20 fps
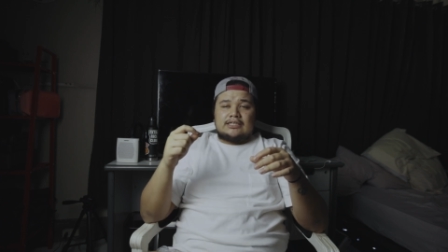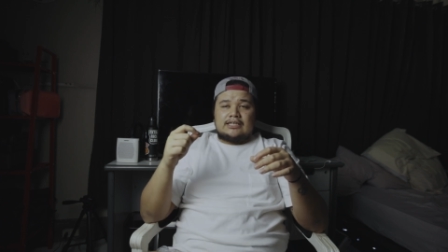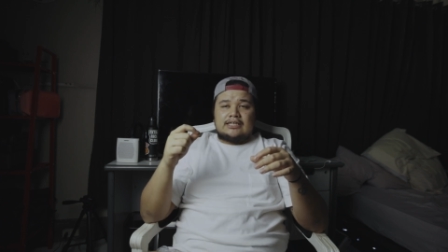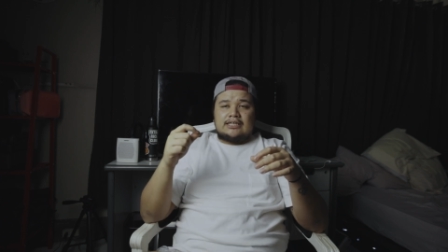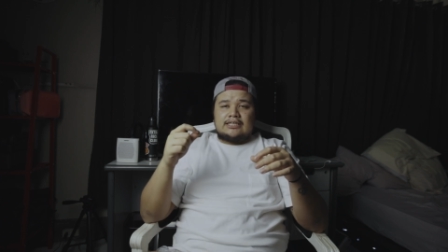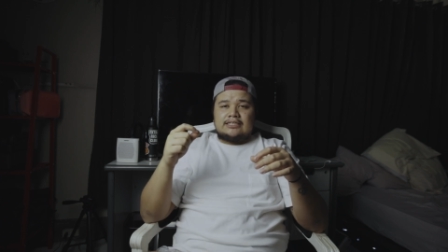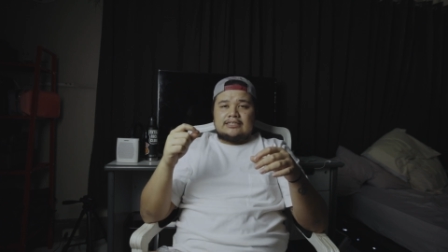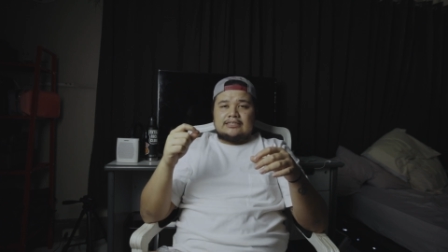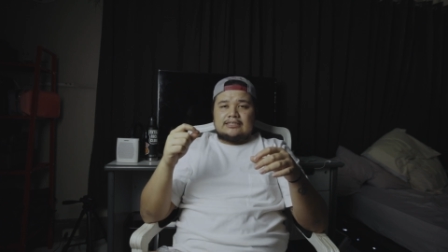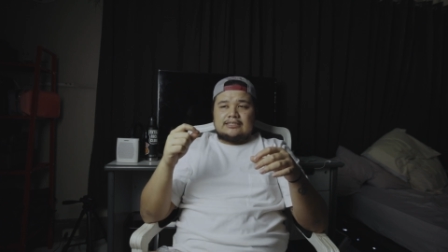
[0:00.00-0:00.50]

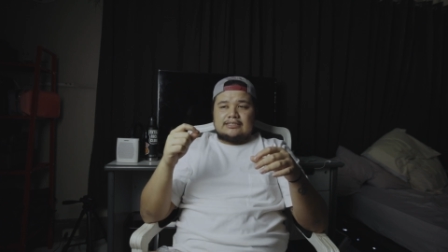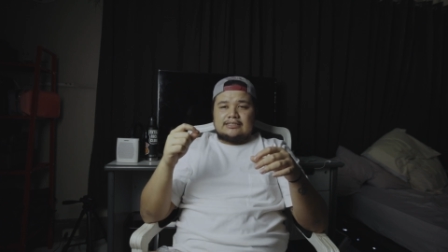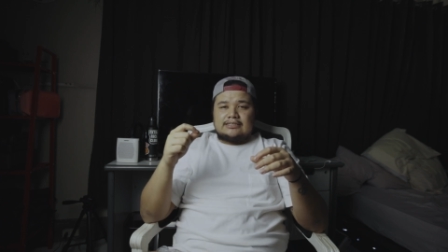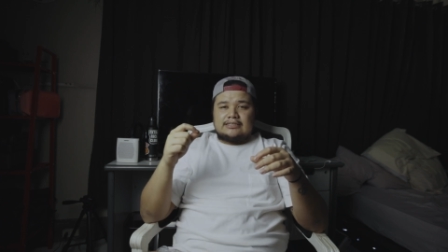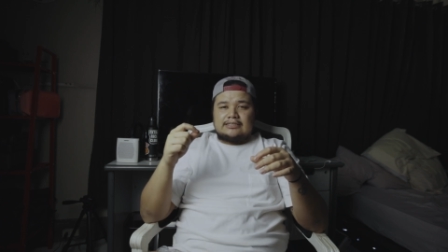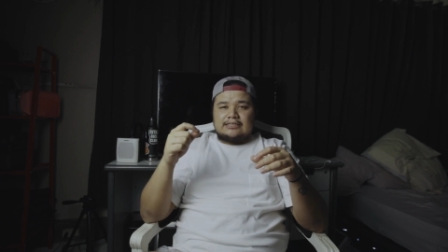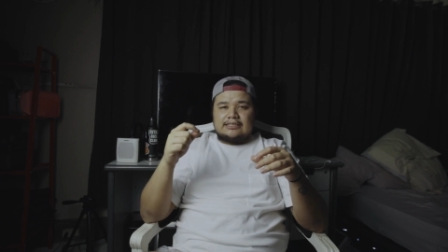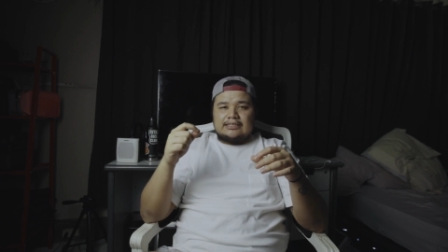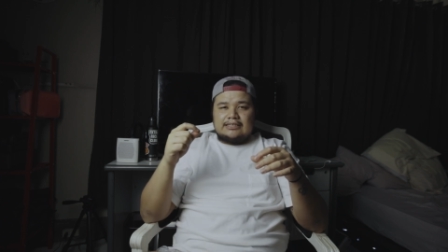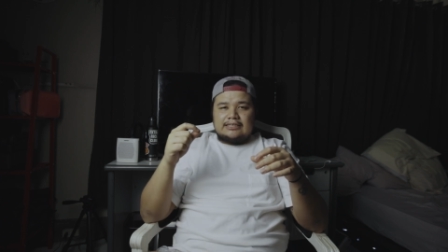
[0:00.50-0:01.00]
And
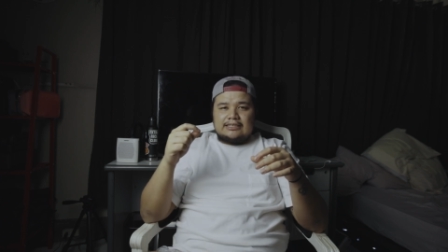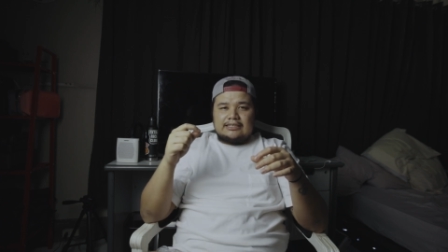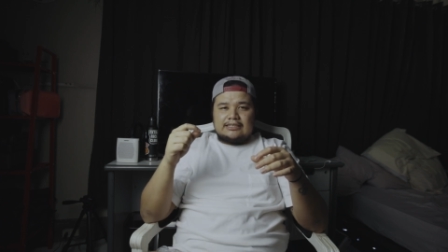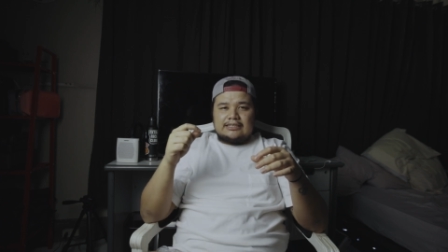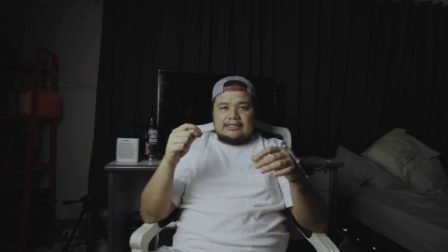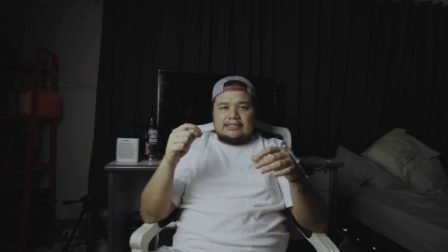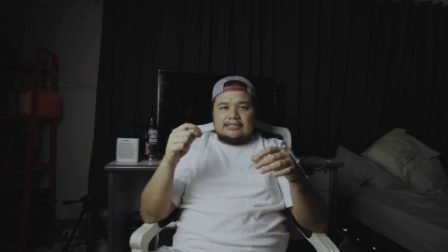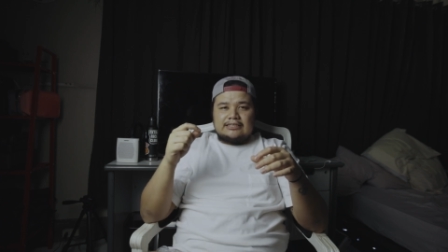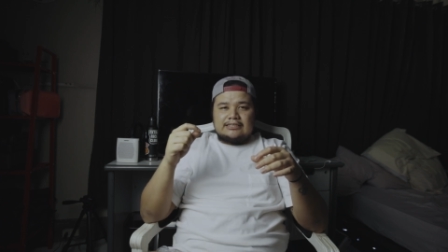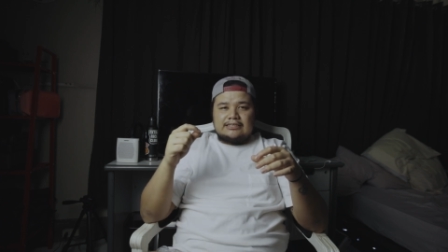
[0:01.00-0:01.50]

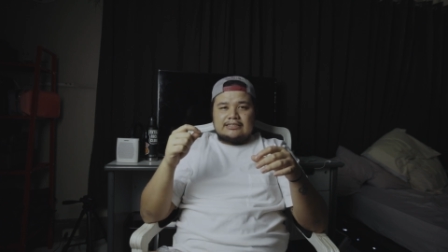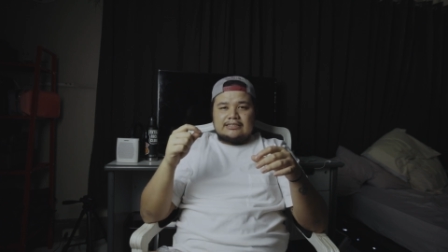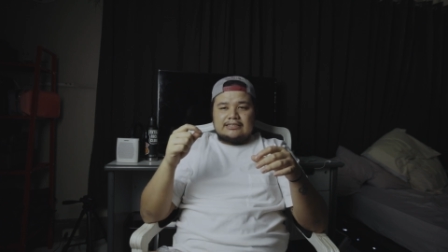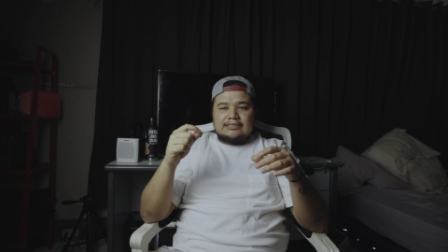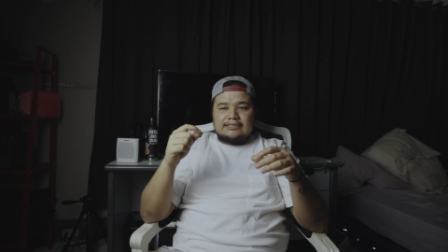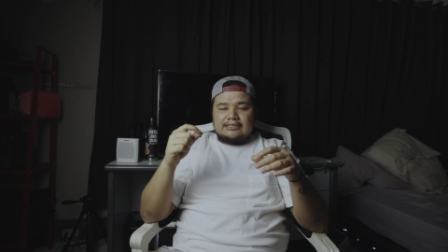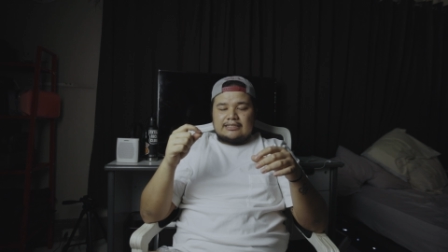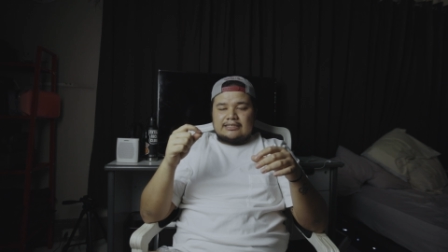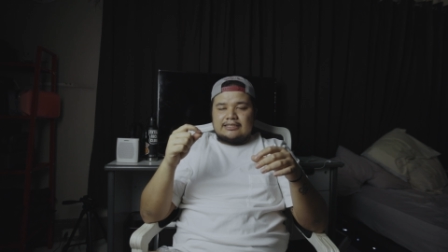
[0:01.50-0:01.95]
it's